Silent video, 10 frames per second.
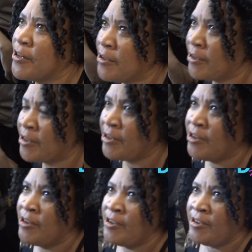
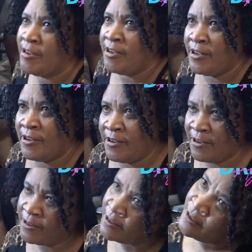Yes. And
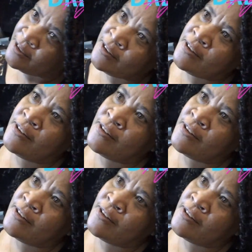where's that one?